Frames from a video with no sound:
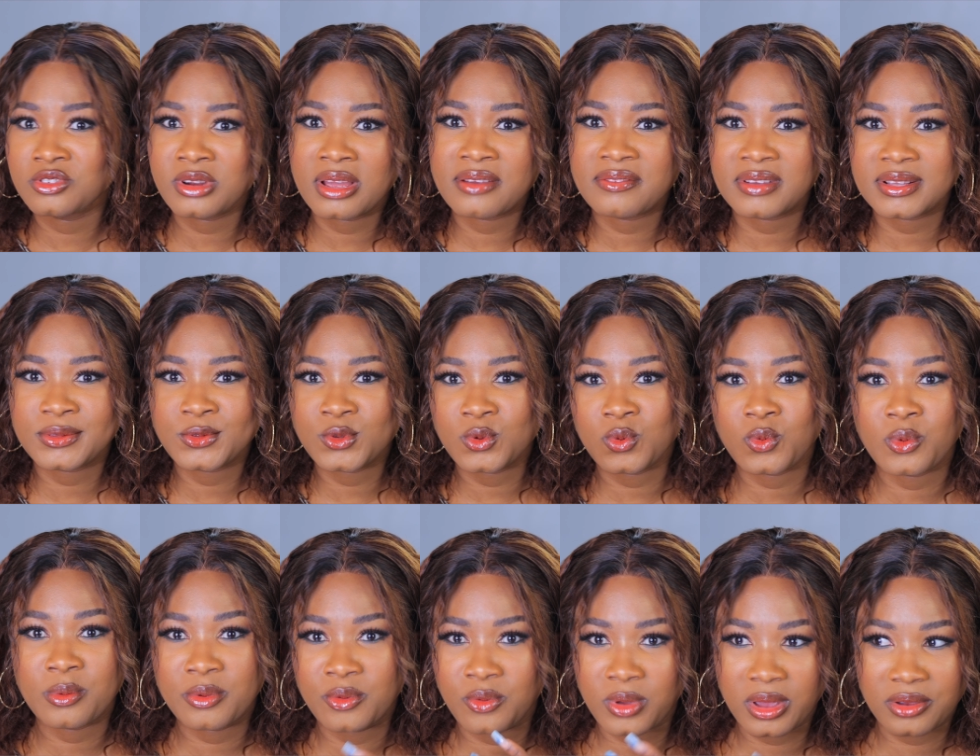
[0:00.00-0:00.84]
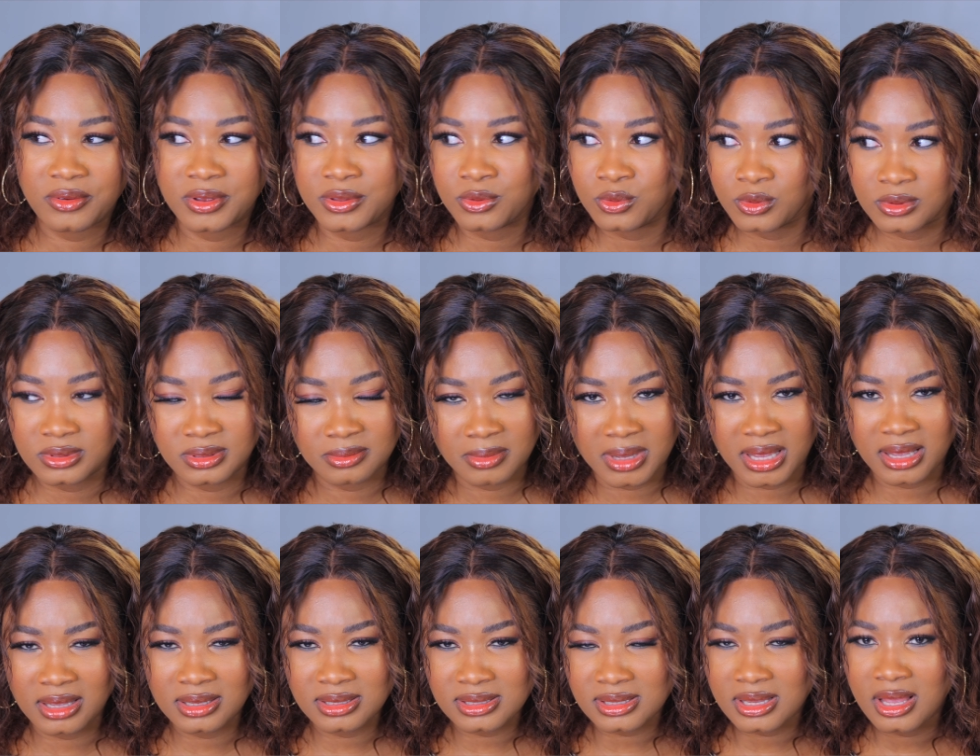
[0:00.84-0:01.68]
driver too will be wearing nose
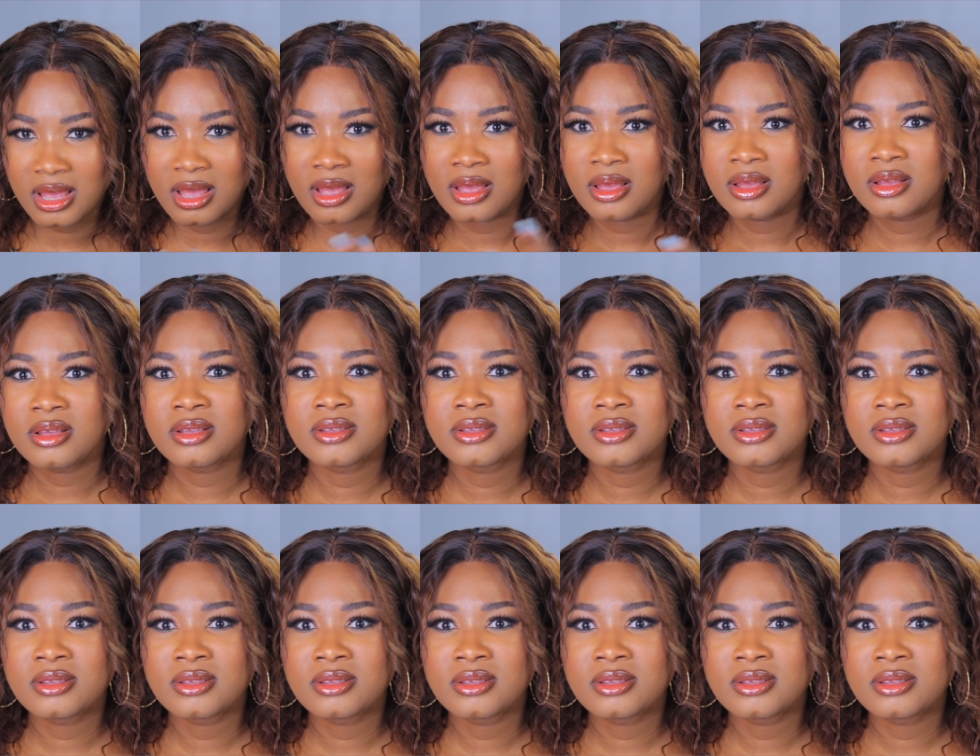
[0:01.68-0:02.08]
masks?